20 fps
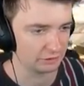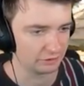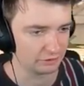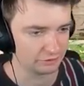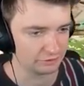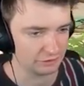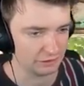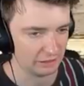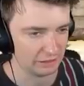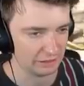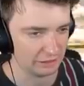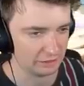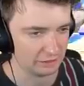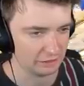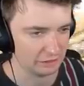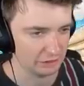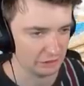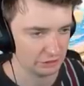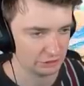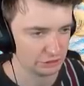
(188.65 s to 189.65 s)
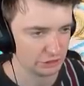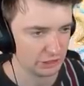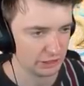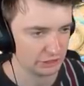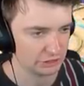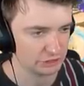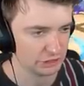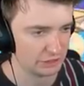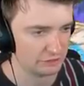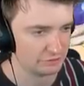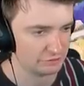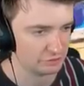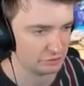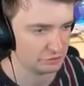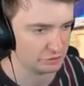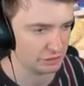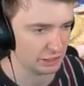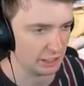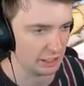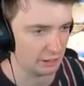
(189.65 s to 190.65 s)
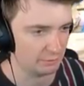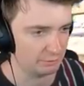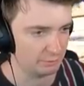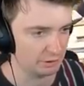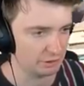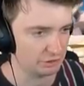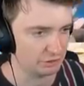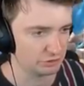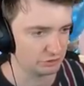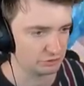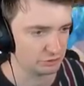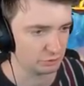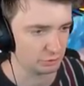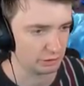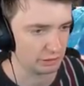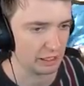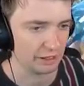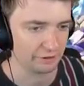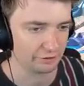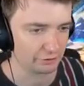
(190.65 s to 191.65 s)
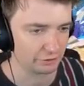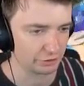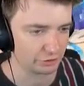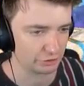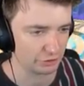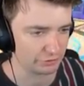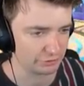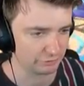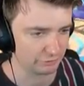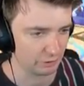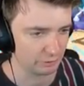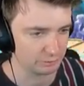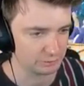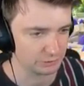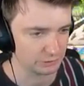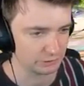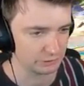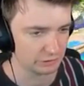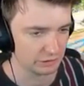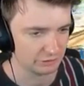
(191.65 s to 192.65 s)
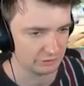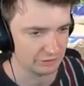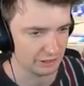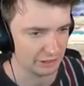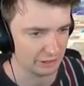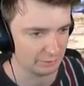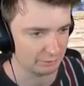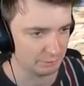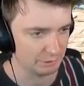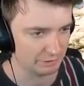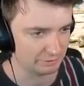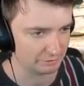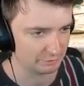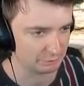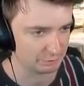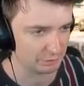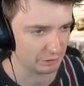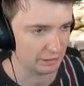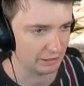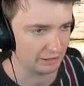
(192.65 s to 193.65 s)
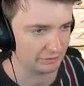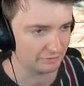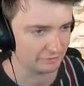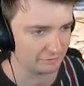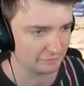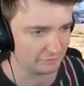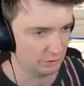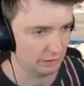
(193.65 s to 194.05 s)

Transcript: Because they're, like, trying to chase you down, but you just do another aggressive option and take him by surprise.